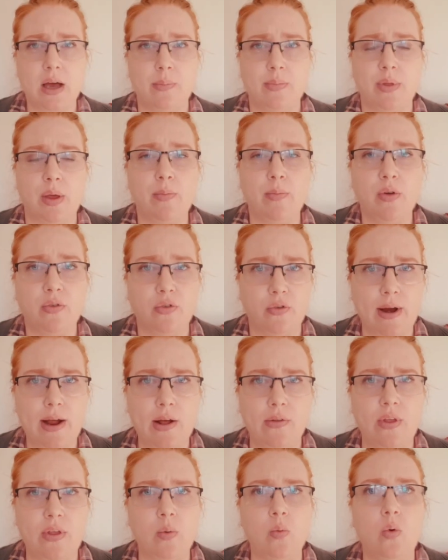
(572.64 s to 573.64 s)
up, they move
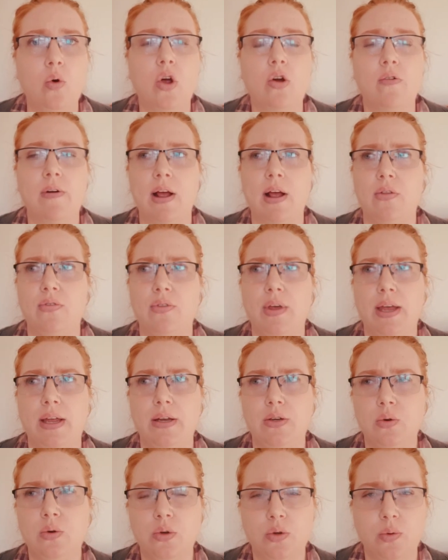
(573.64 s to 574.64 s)
around, they walk around,
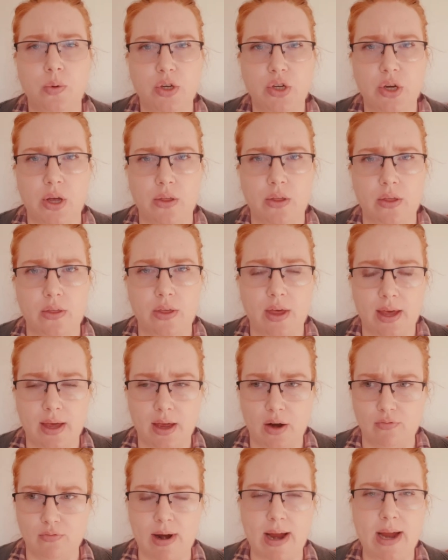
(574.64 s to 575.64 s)
they talk to each other,
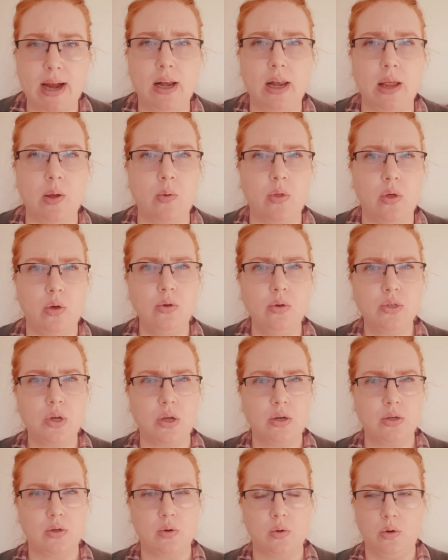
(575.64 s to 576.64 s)
they're wrangling with who's
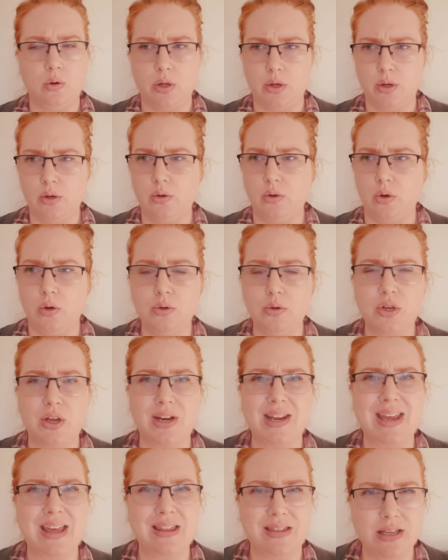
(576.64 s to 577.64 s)
going to call who's
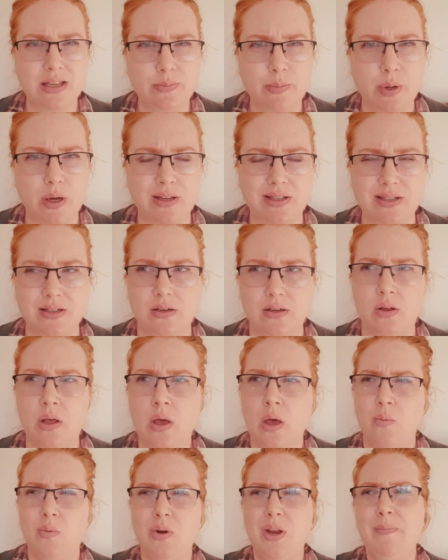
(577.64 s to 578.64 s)
going to get this person.
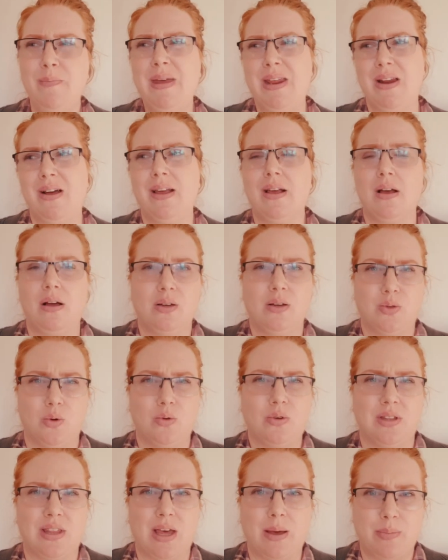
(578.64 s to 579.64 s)
What do you mean I can't
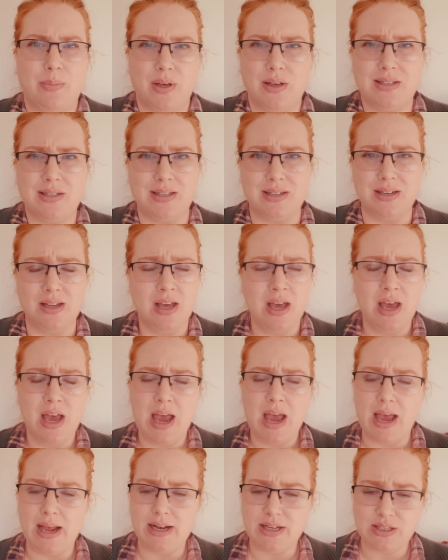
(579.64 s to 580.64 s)
talk to that person?
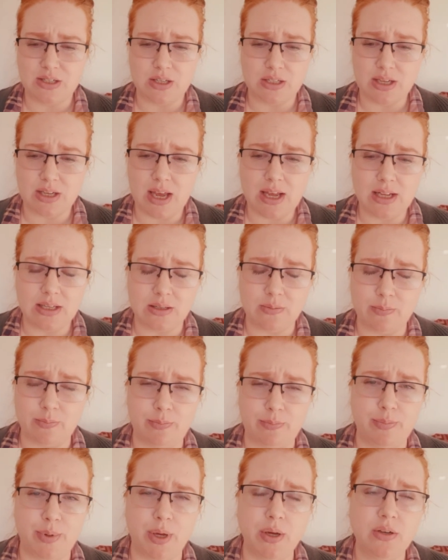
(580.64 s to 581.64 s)
It's just, it's
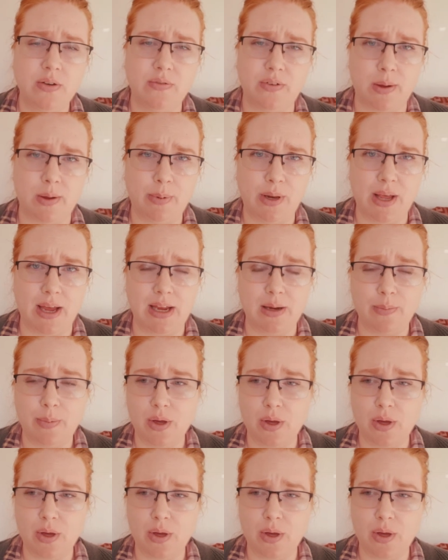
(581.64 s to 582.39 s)
beautifully played,